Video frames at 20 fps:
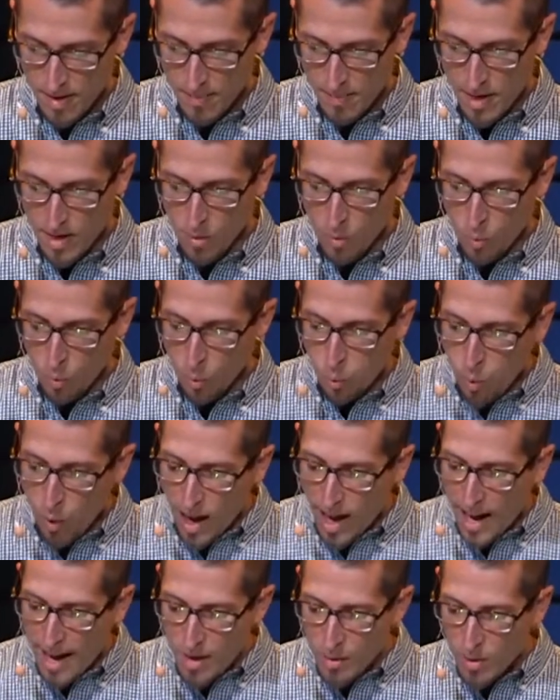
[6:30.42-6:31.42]
I mean,
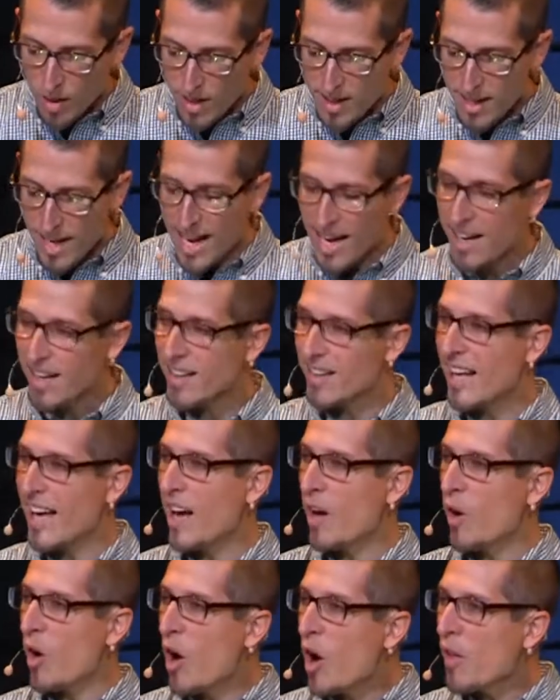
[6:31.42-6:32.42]
why would God
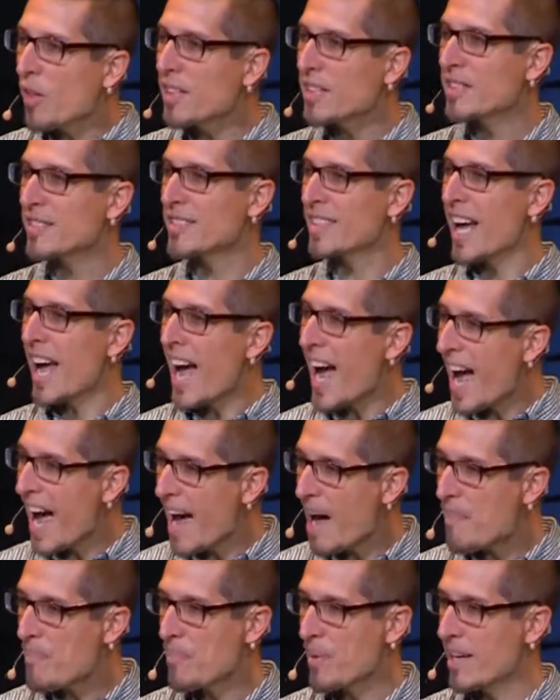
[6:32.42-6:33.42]
allow all this to
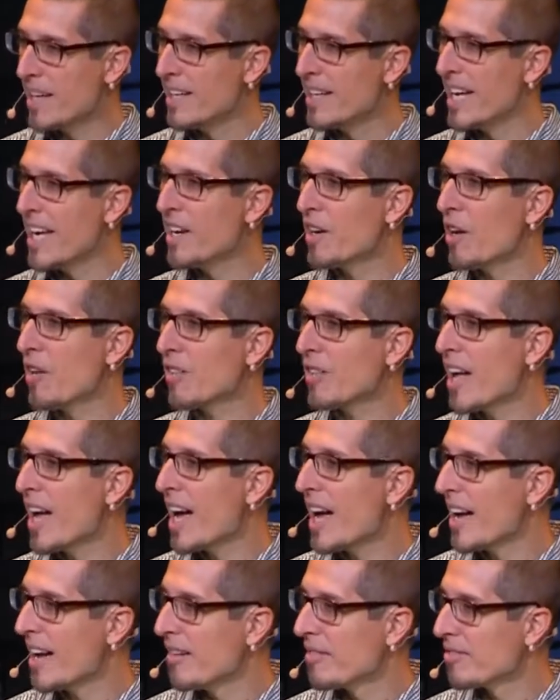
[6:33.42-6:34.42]
happen in our
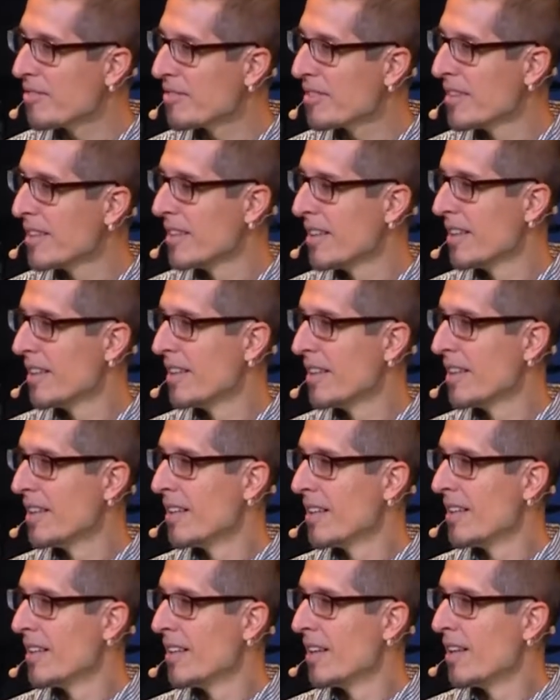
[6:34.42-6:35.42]
lives
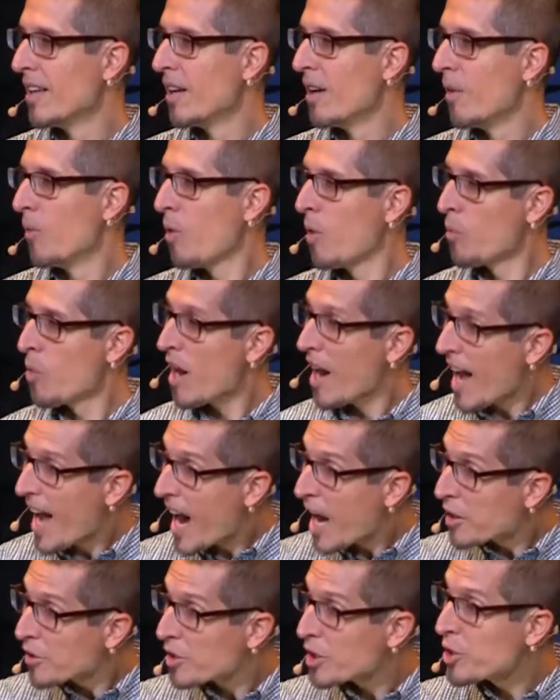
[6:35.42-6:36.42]
when we're
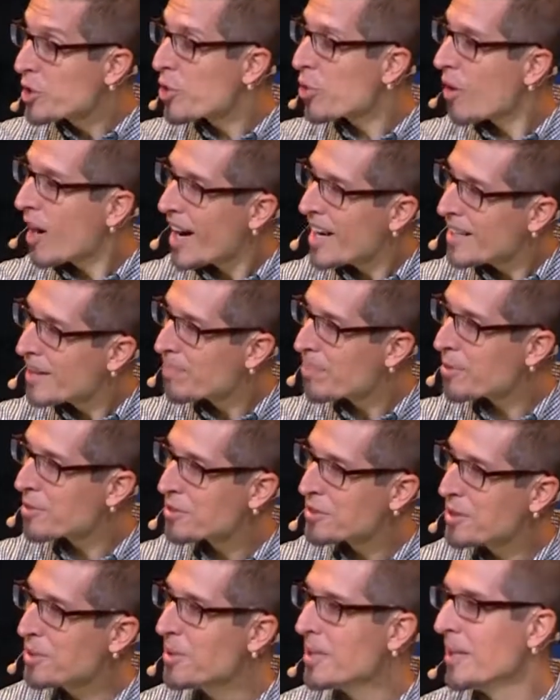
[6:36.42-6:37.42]
actually trying to
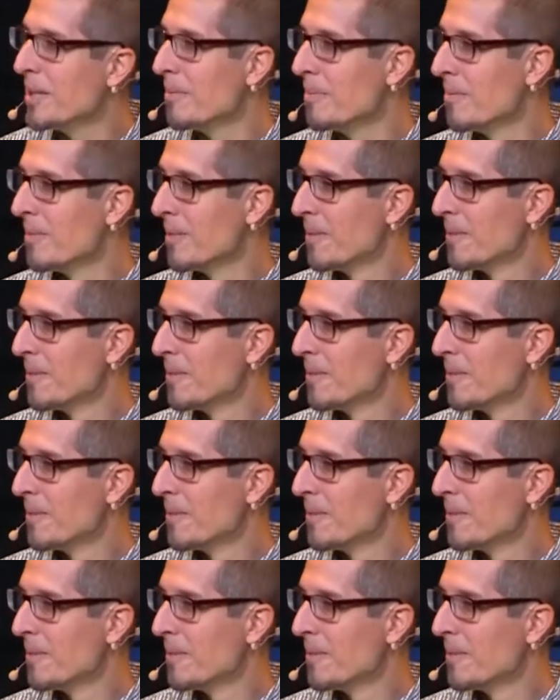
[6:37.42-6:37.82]
pursue Him?